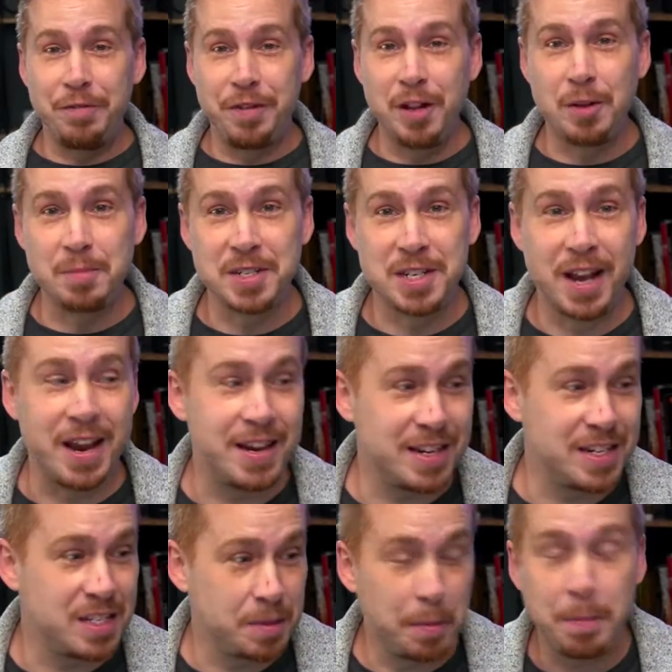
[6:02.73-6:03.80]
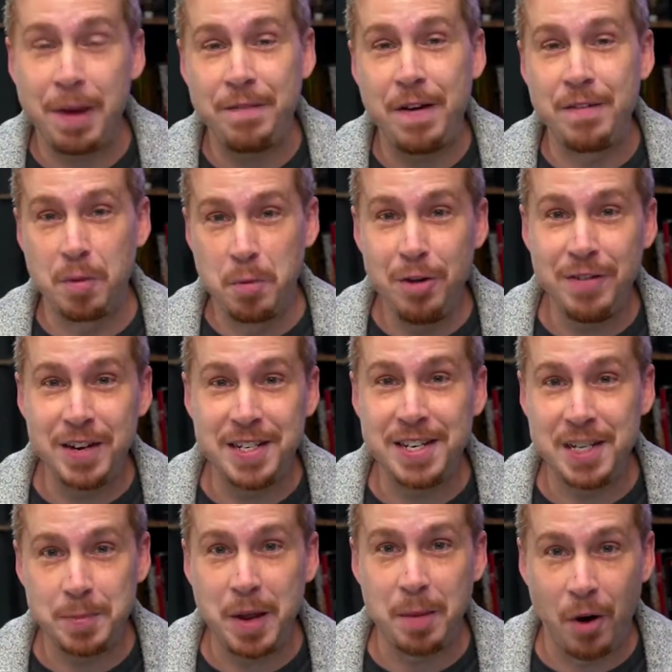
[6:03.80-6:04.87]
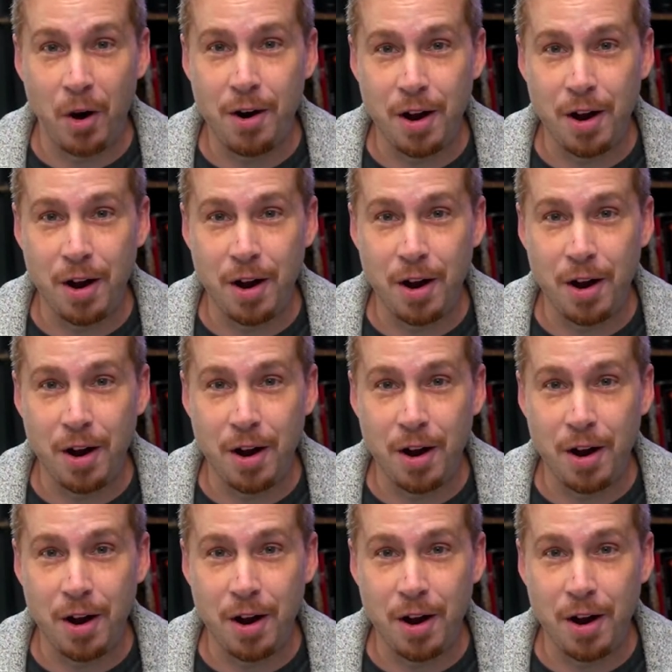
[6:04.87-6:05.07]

films, like some of my favorite movies he's been a part